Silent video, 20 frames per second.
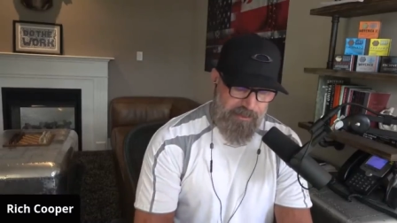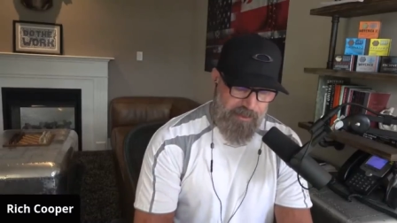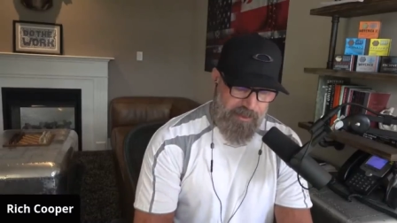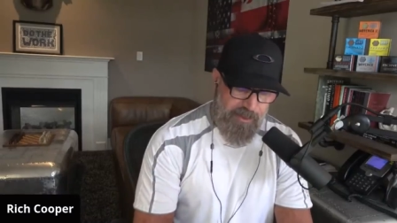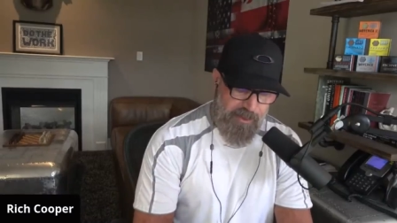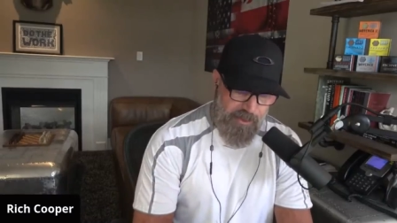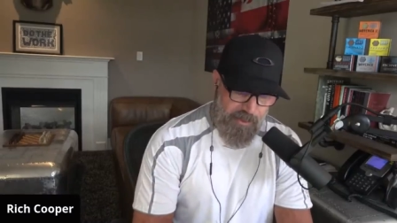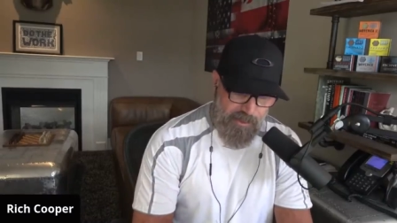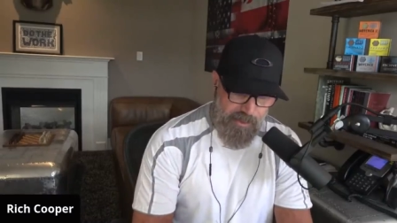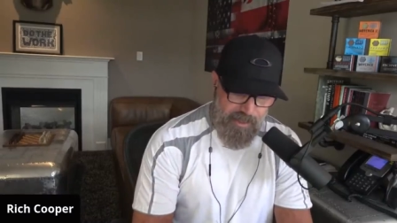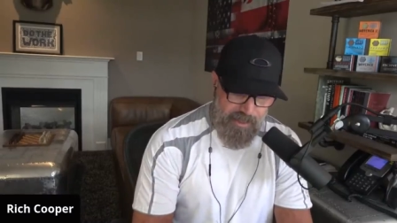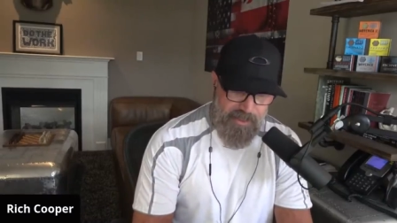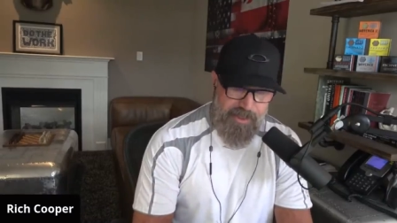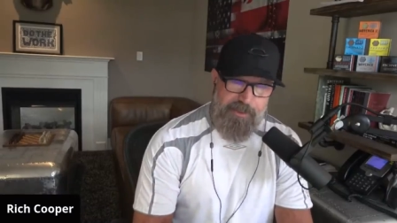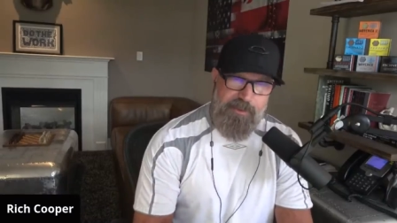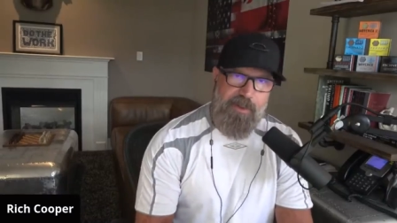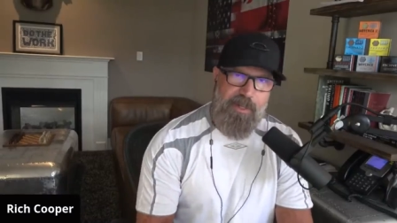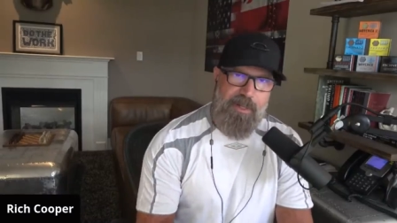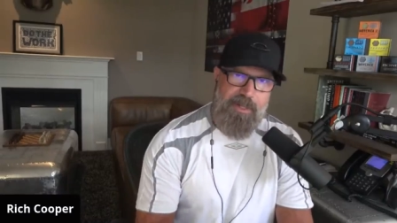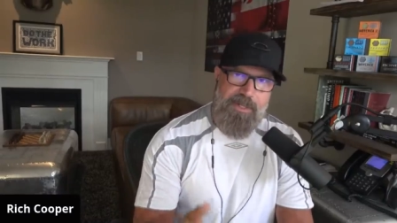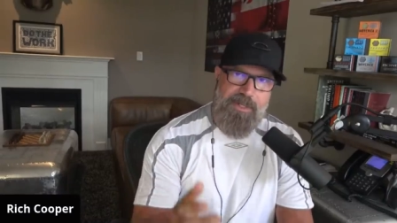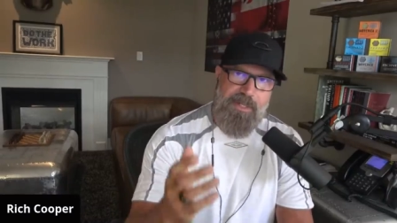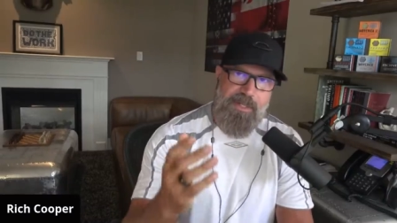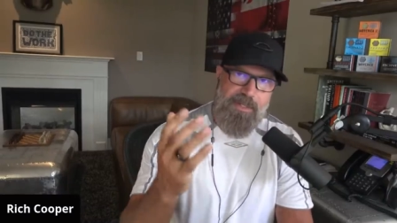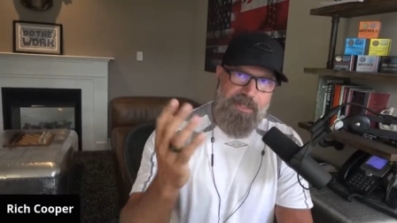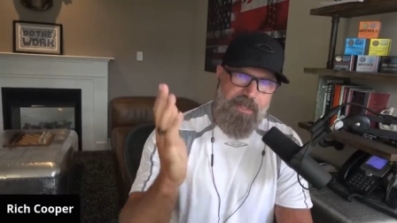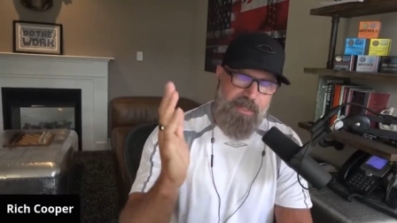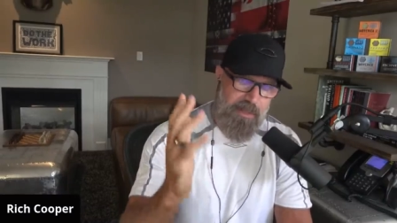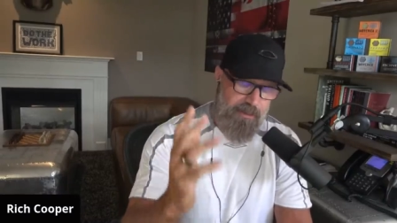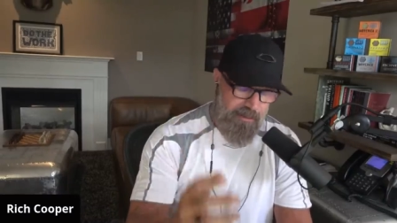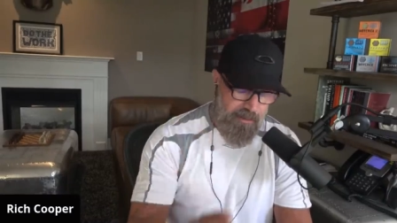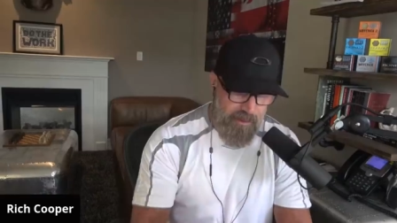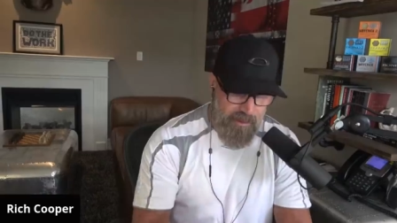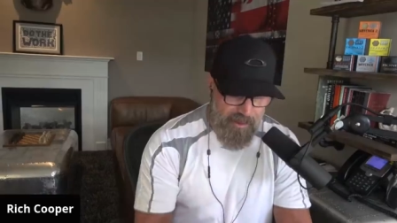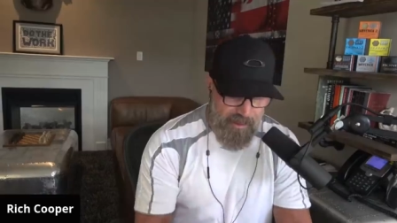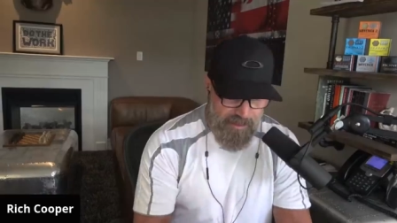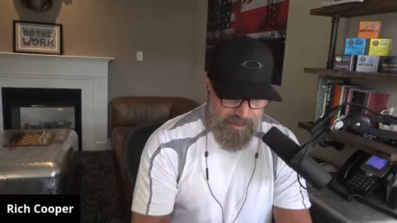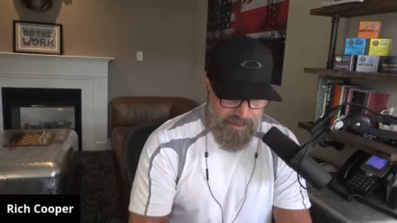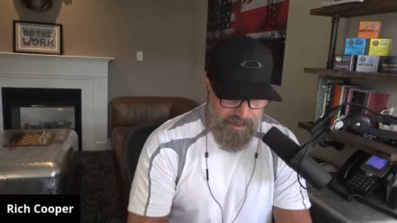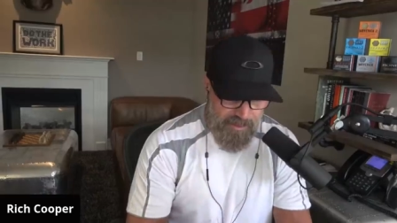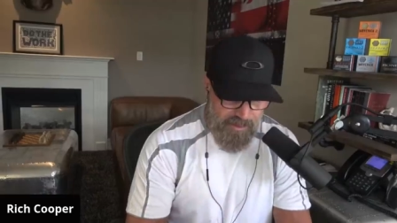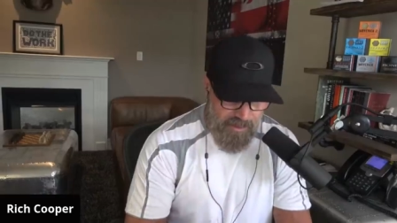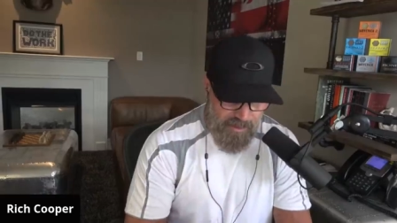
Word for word: to her ex-fiance, as a lot of you guys